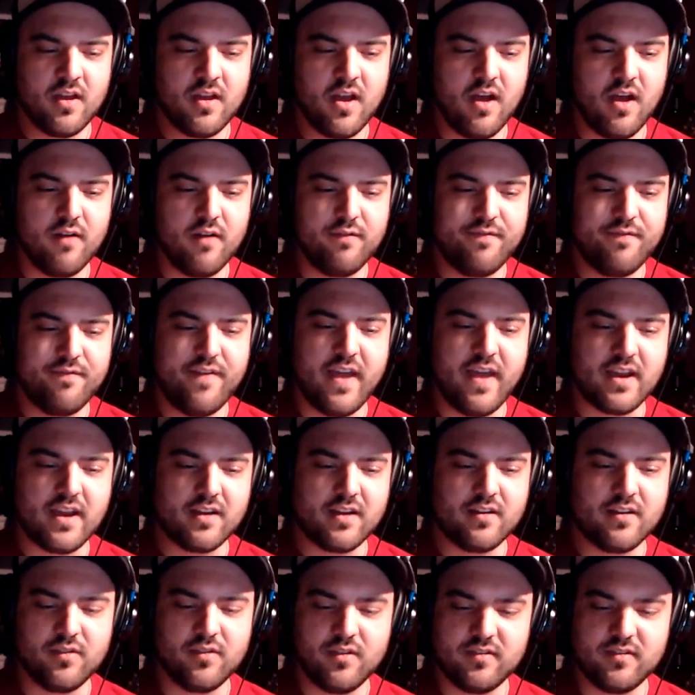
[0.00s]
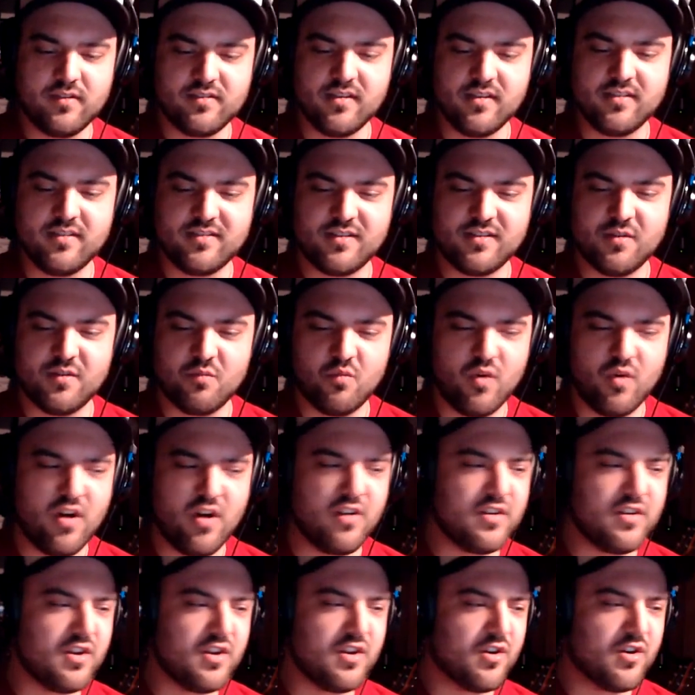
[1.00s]
affect the system
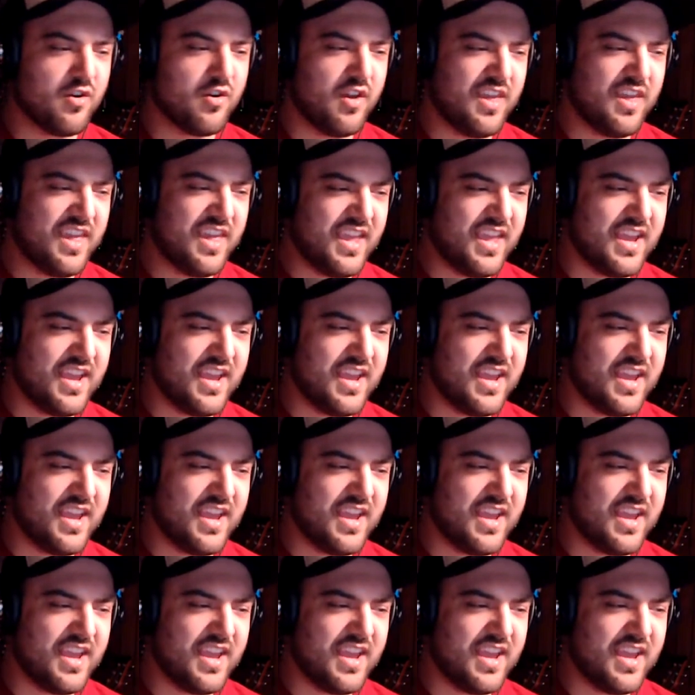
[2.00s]
while you're